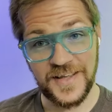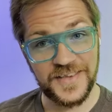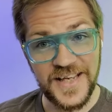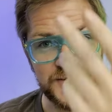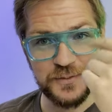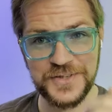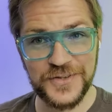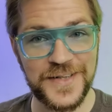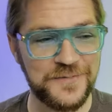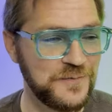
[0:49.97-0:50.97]
that's what
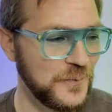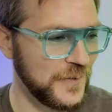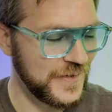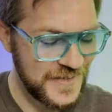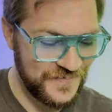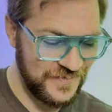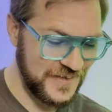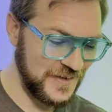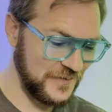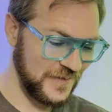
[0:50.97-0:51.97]
you're in for in this
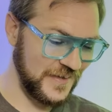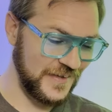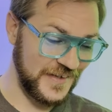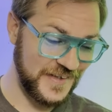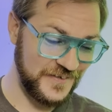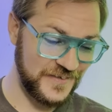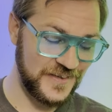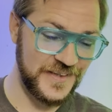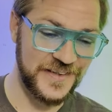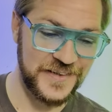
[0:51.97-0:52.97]
video today. So
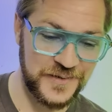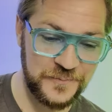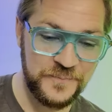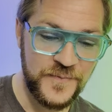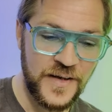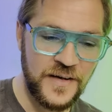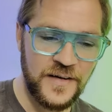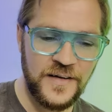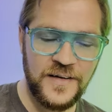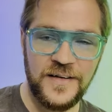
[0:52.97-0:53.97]
there you go.
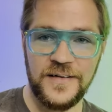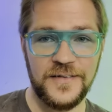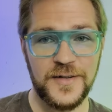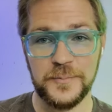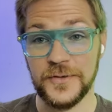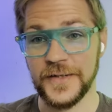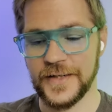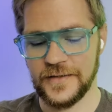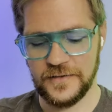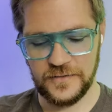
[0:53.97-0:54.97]
Oh boy.
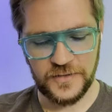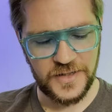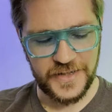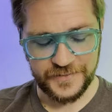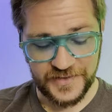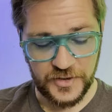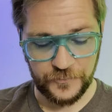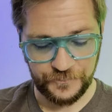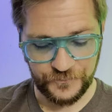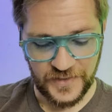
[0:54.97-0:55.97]
All right,
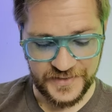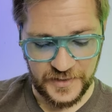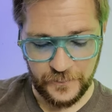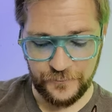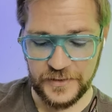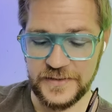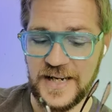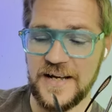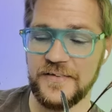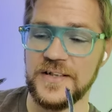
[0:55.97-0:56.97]
so I said we were gonna
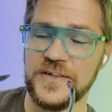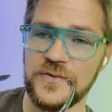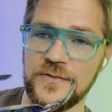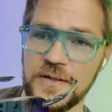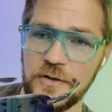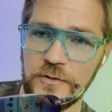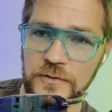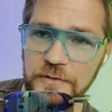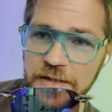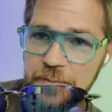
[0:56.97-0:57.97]
dive into the
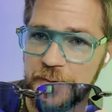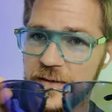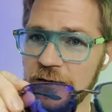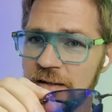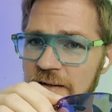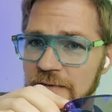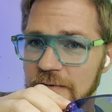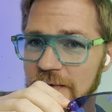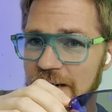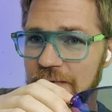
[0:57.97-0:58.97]
Ho'okipa,
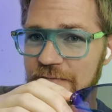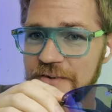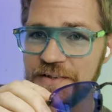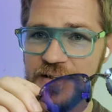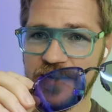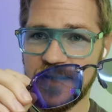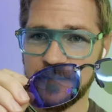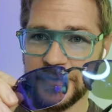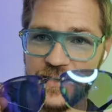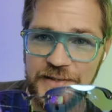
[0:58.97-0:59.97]
or however you say
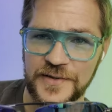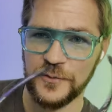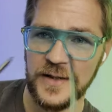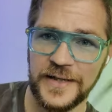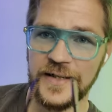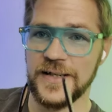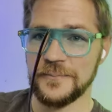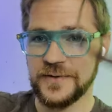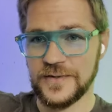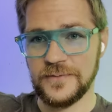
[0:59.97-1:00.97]
that, because these Hawaiian
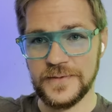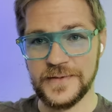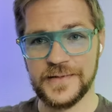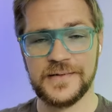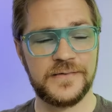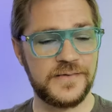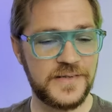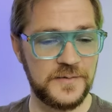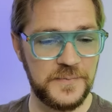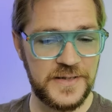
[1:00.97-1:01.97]
names always
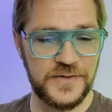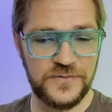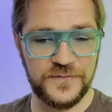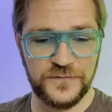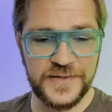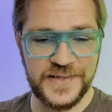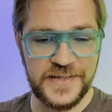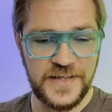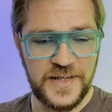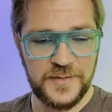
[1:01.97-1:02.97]
send me into a
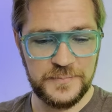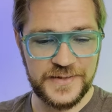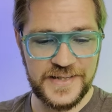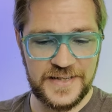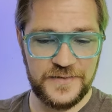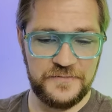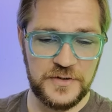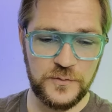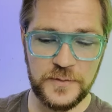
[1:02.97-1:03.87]
frizzy because I don't even know where